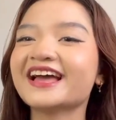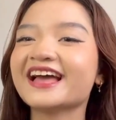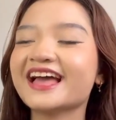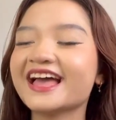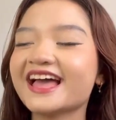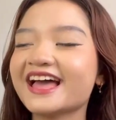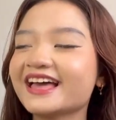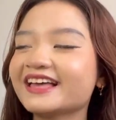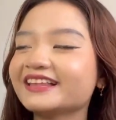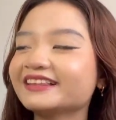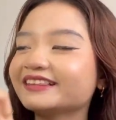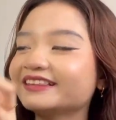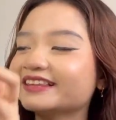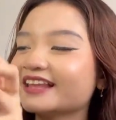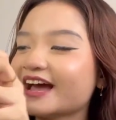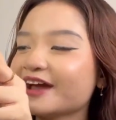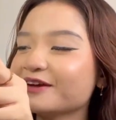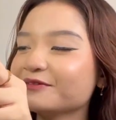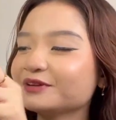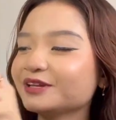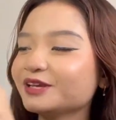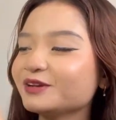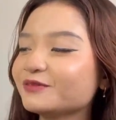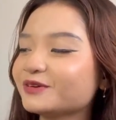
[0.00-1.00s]
And I
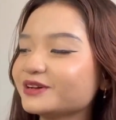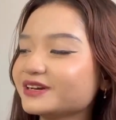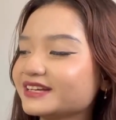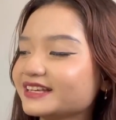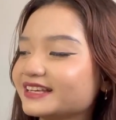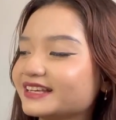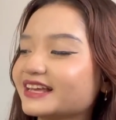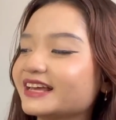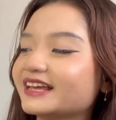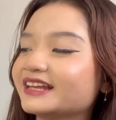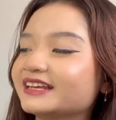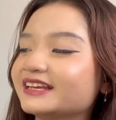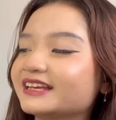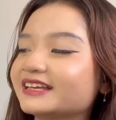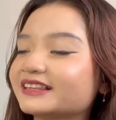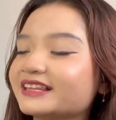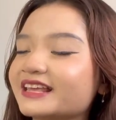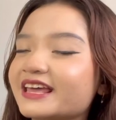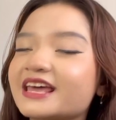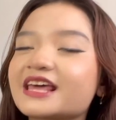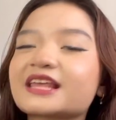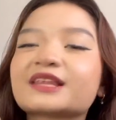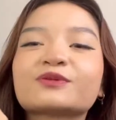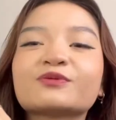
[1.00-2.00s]
really want to get it.
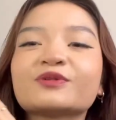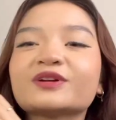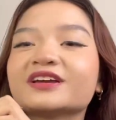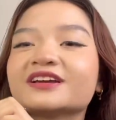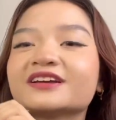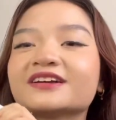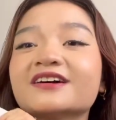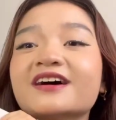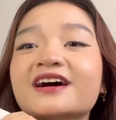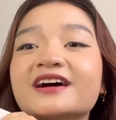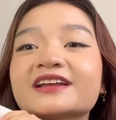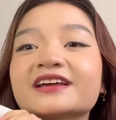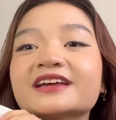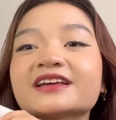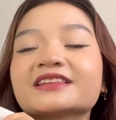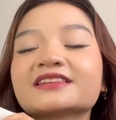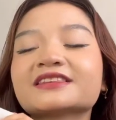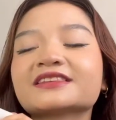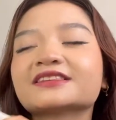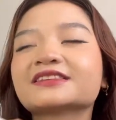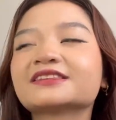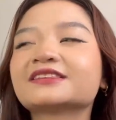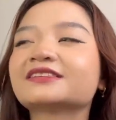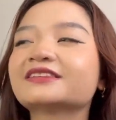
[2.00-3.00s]
And when I got it,
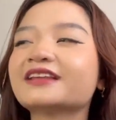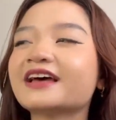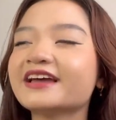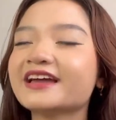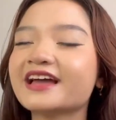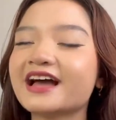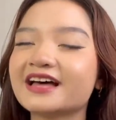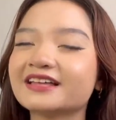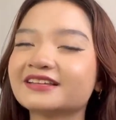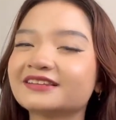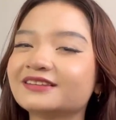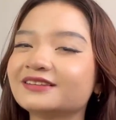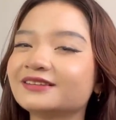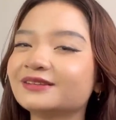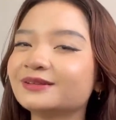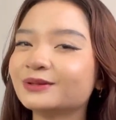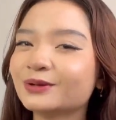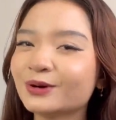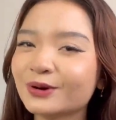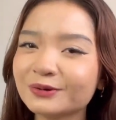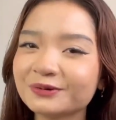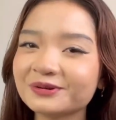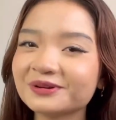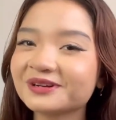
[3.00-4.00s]
I had
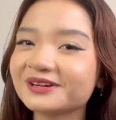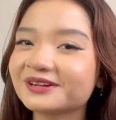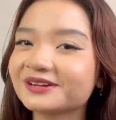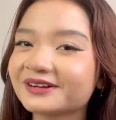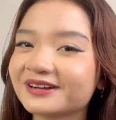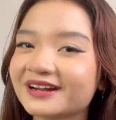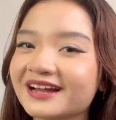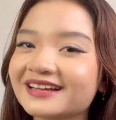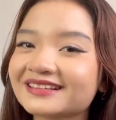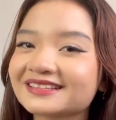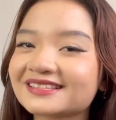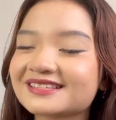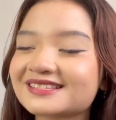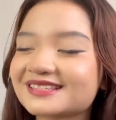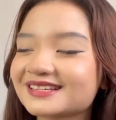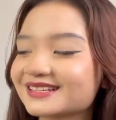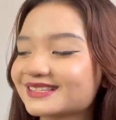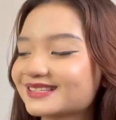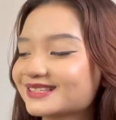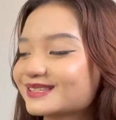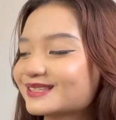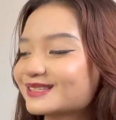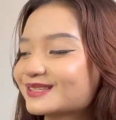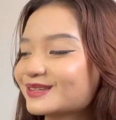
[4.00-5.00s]
no regrets.
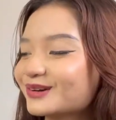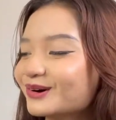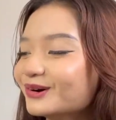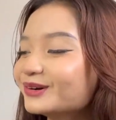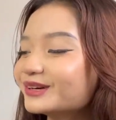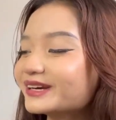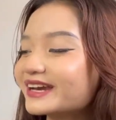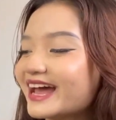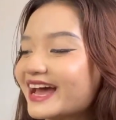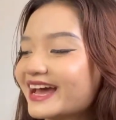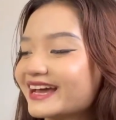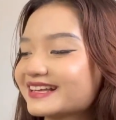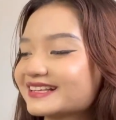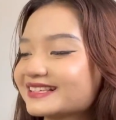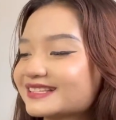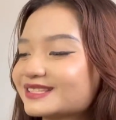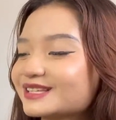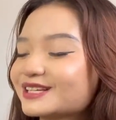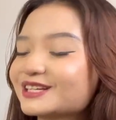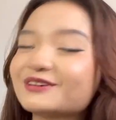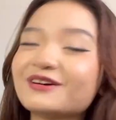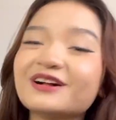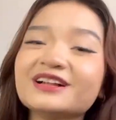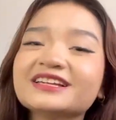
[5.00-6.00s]
It's so nice.
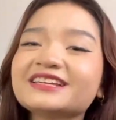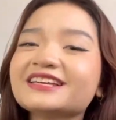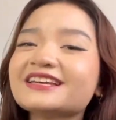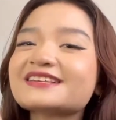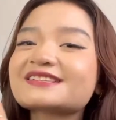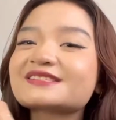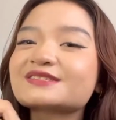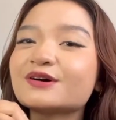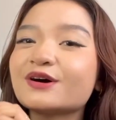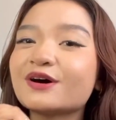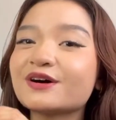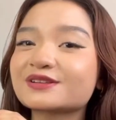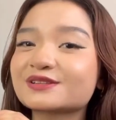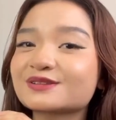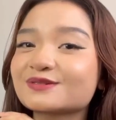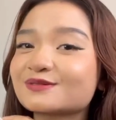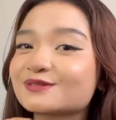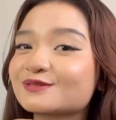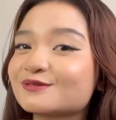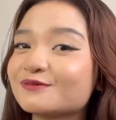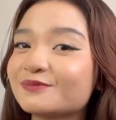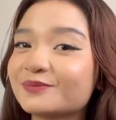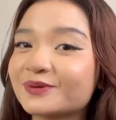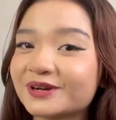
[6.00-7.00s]
The quality is also
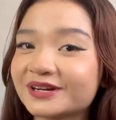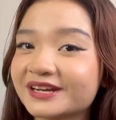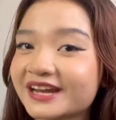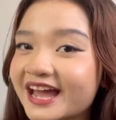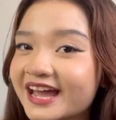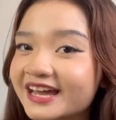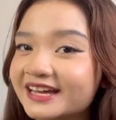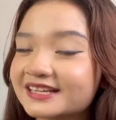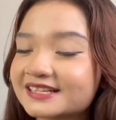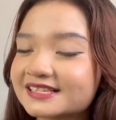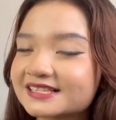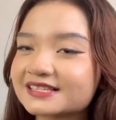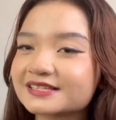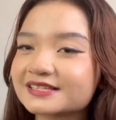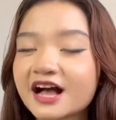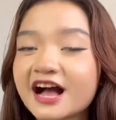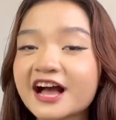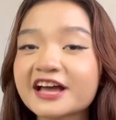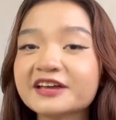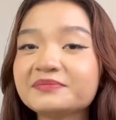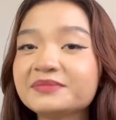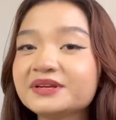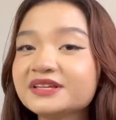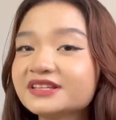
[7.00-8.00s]
super nice.
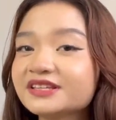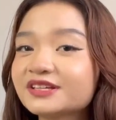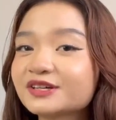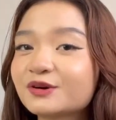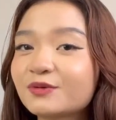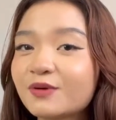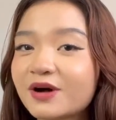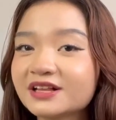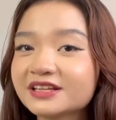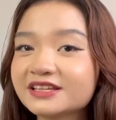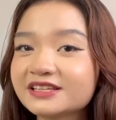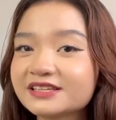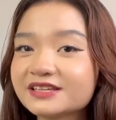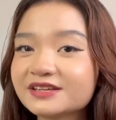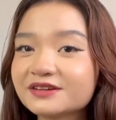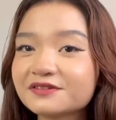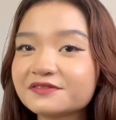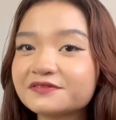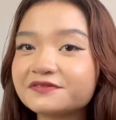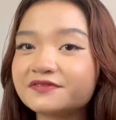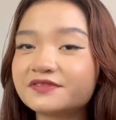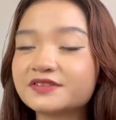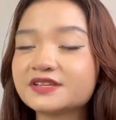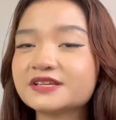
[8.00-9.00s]
I mean, the quality
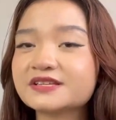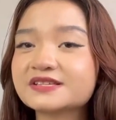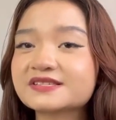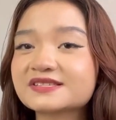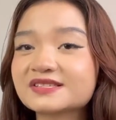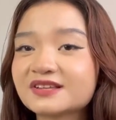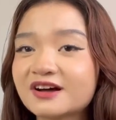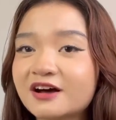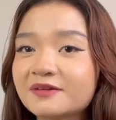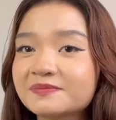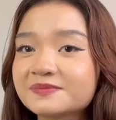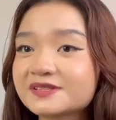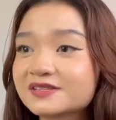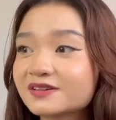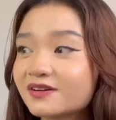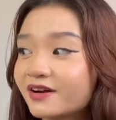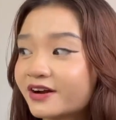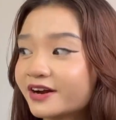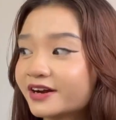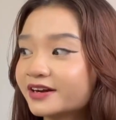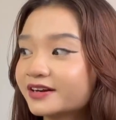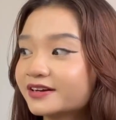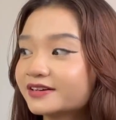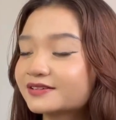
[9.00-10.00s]
of these tops
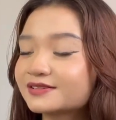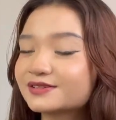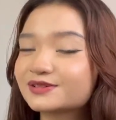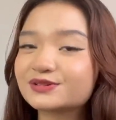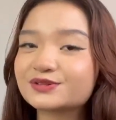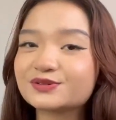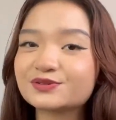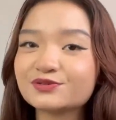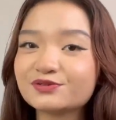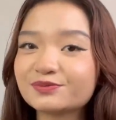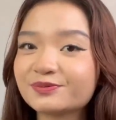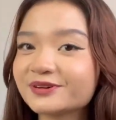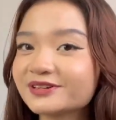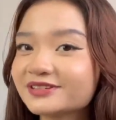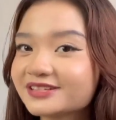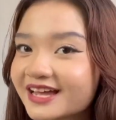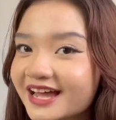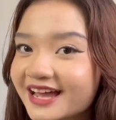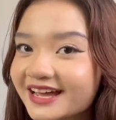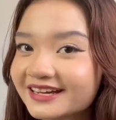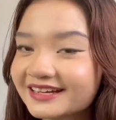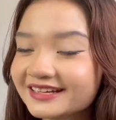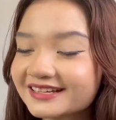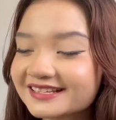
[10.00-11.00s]
are super
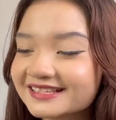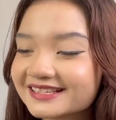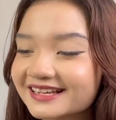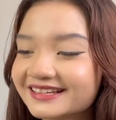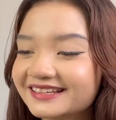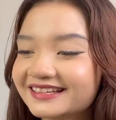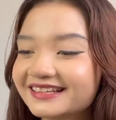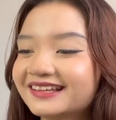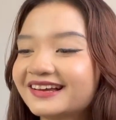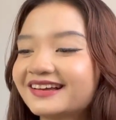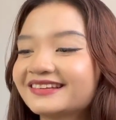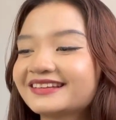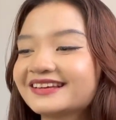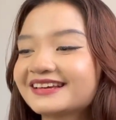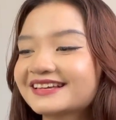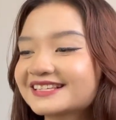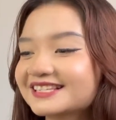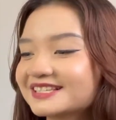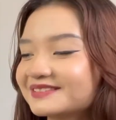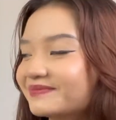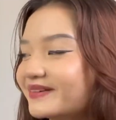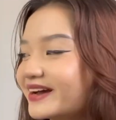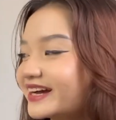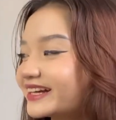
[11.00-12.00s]
nice. I did not
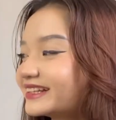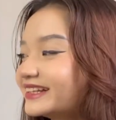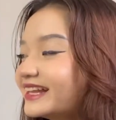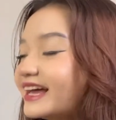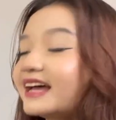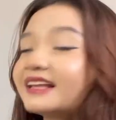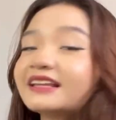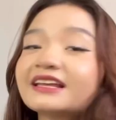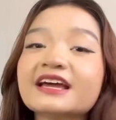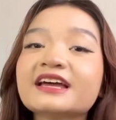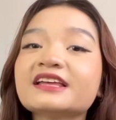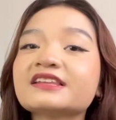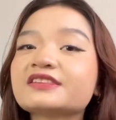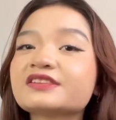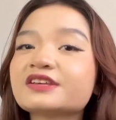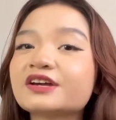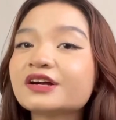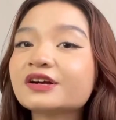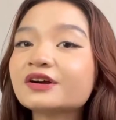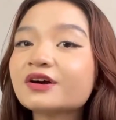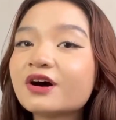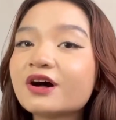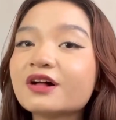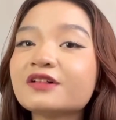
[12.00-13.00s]
expect that. And
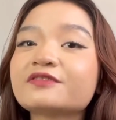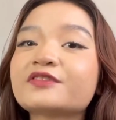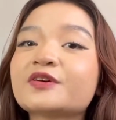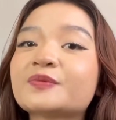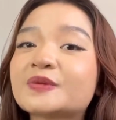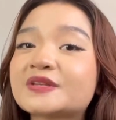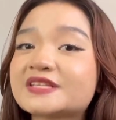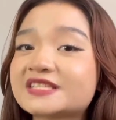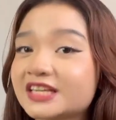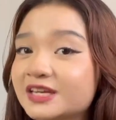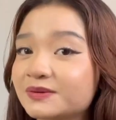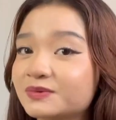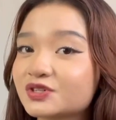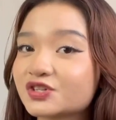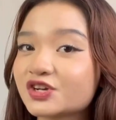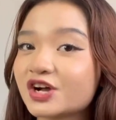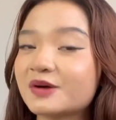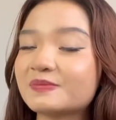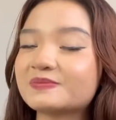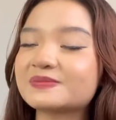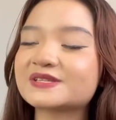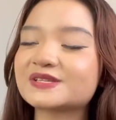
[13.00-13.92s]
they're all from the same shop.